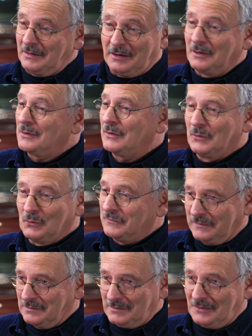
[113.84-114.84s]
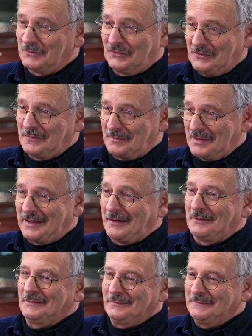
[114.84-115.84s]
a, a, an awful long time ago.